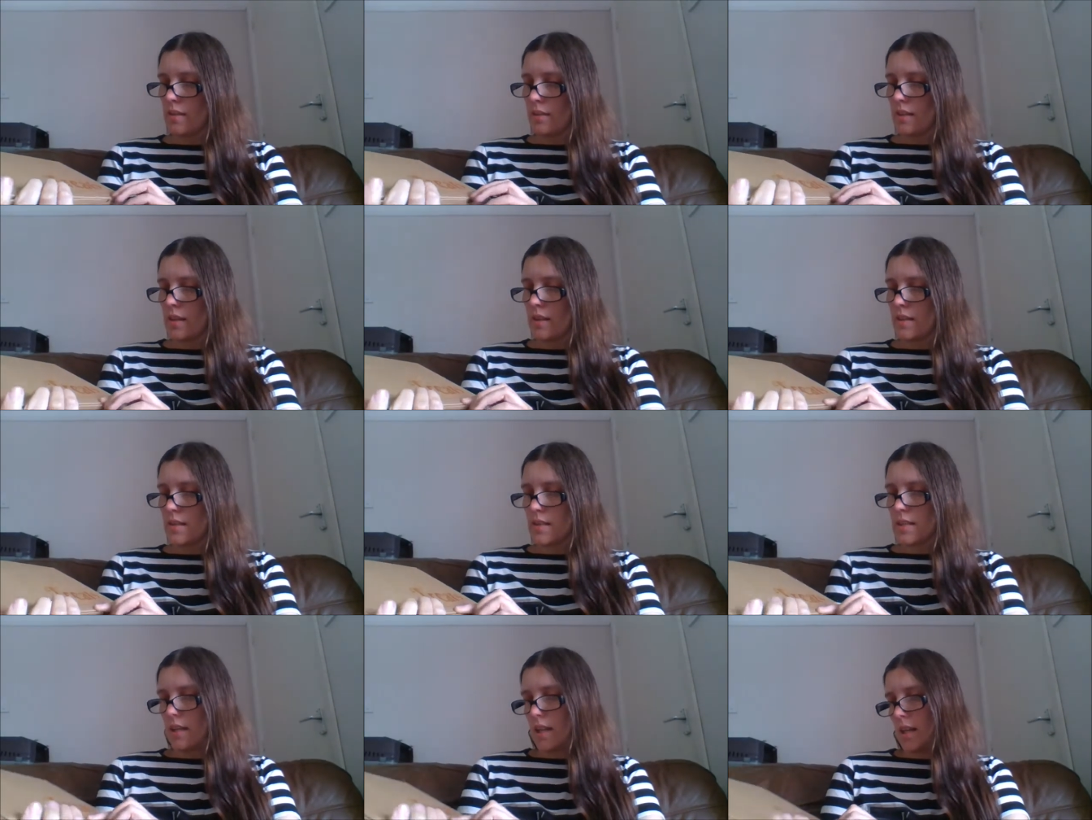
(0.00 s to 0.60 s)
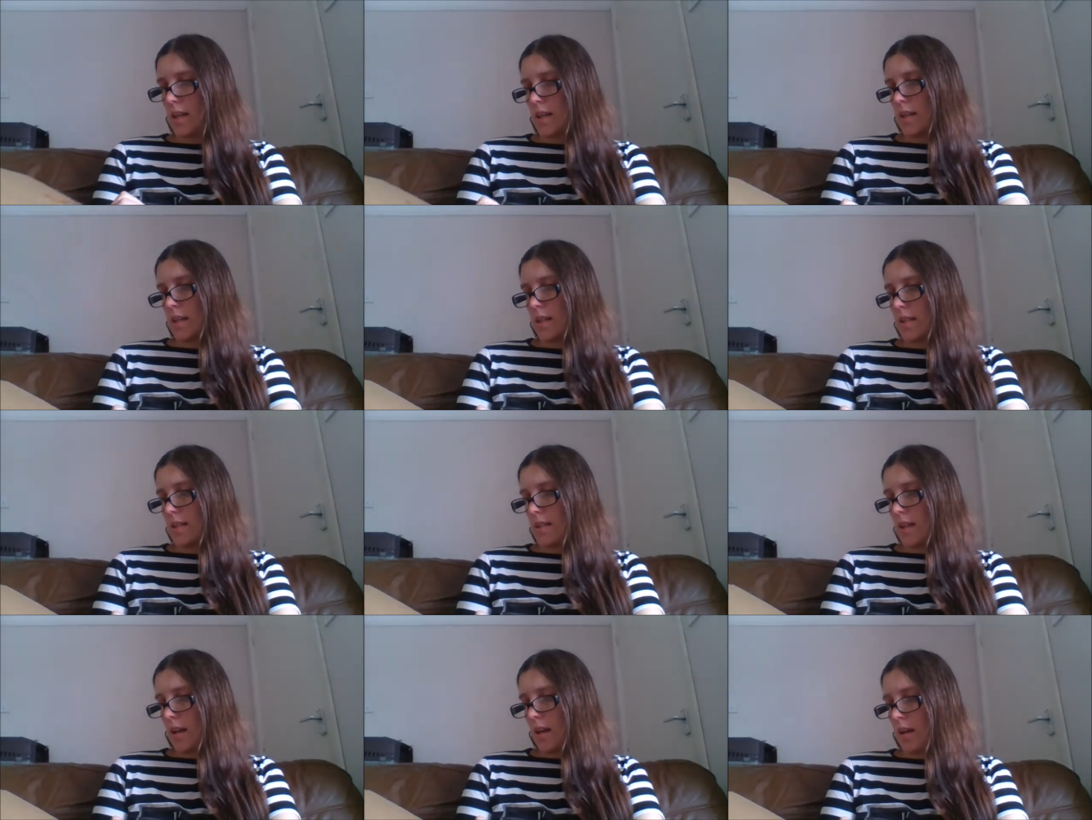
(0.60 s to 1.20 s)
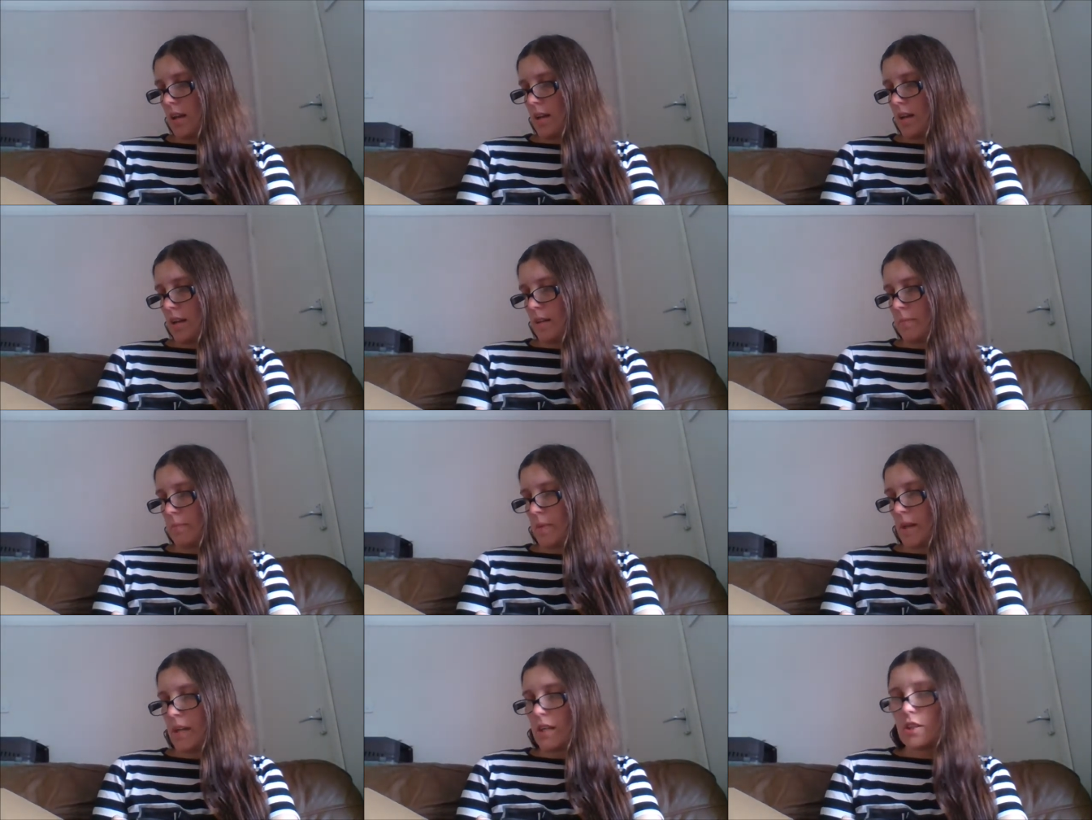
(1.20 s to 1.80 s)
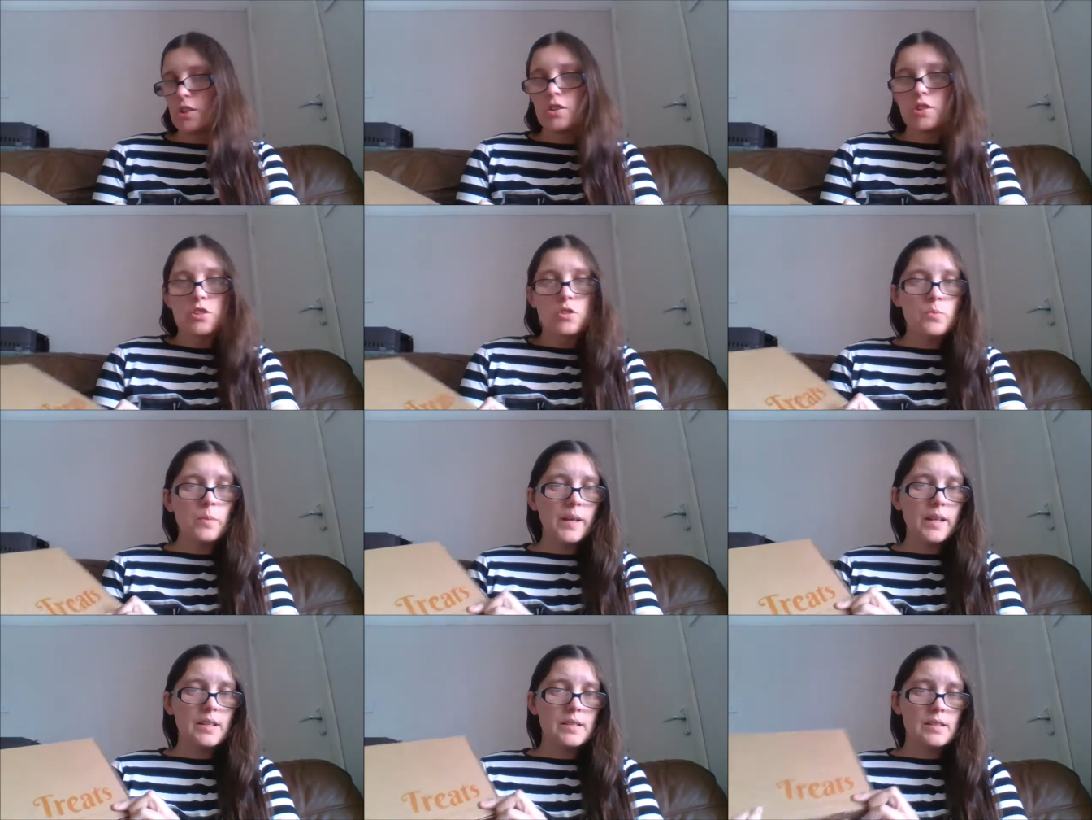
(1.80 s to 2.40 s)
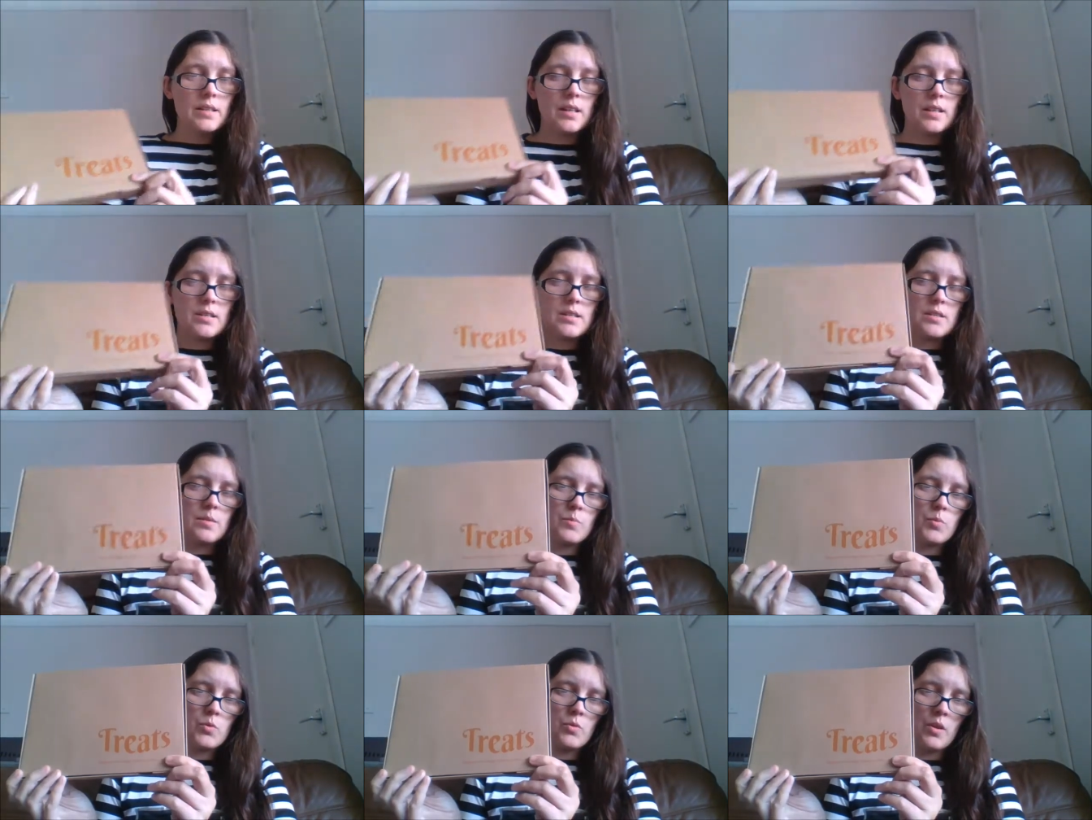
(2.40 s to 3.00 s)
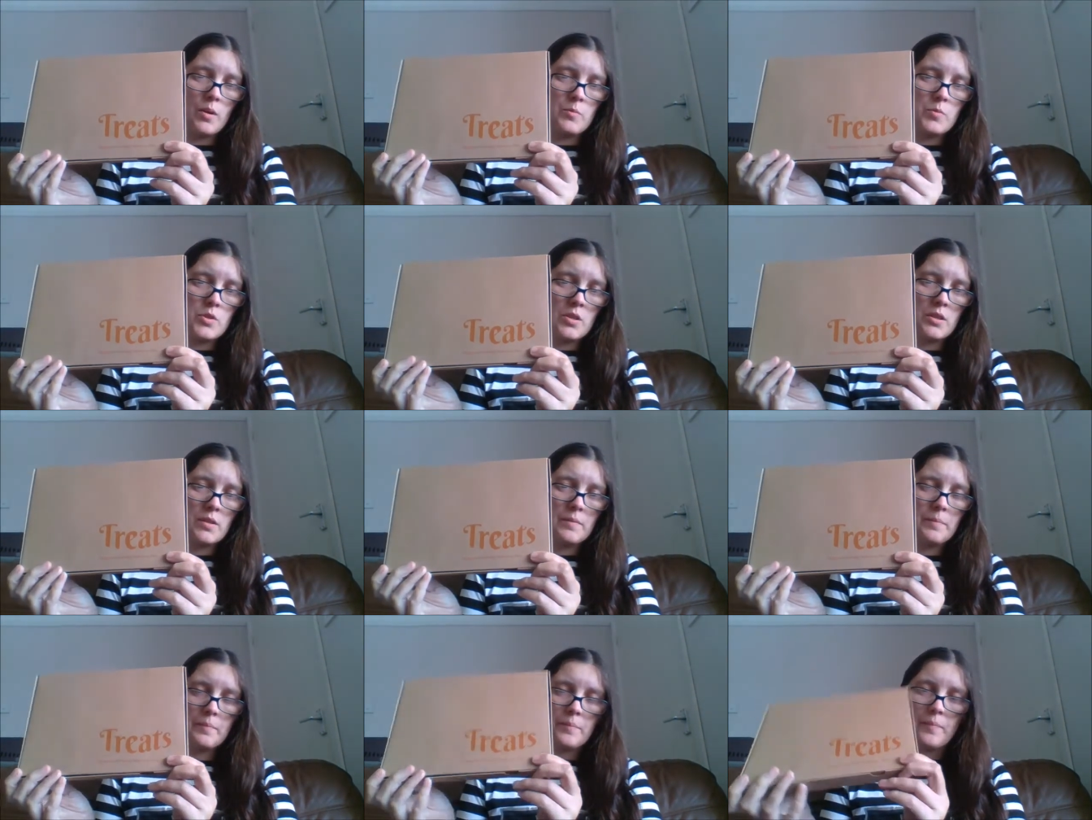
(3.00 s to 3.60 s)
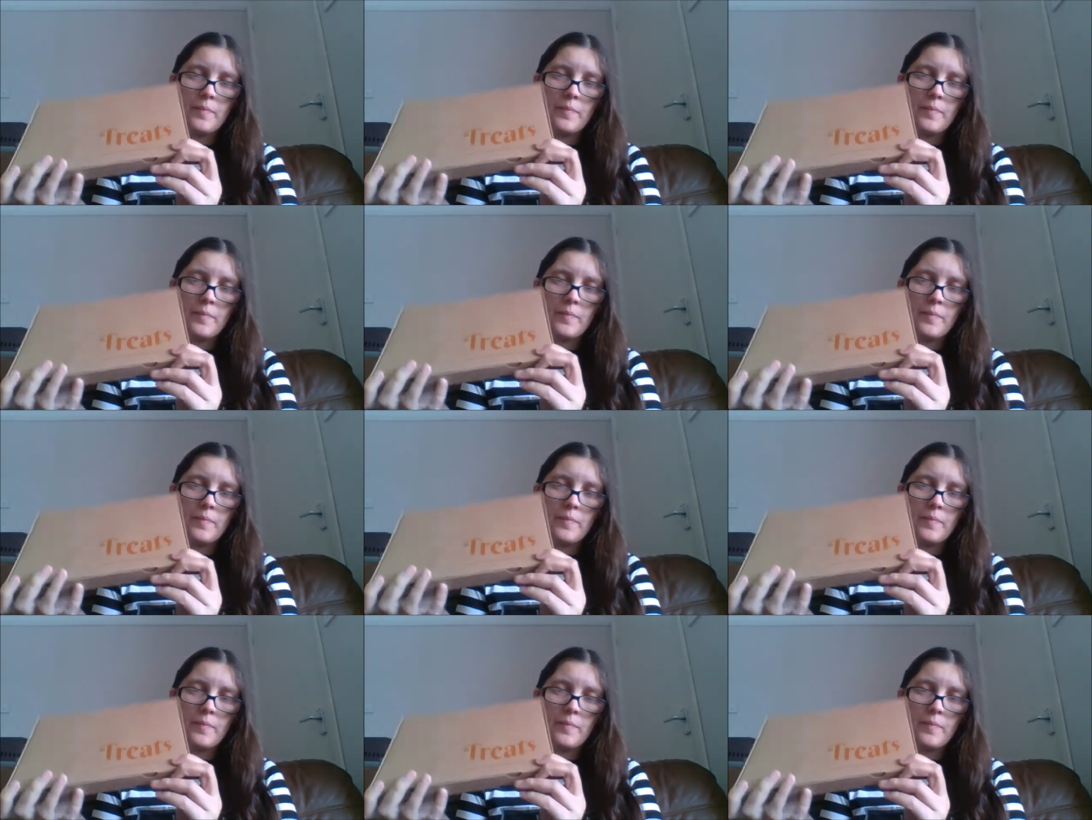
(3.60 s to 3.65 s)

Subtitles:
This is a sweet subscription.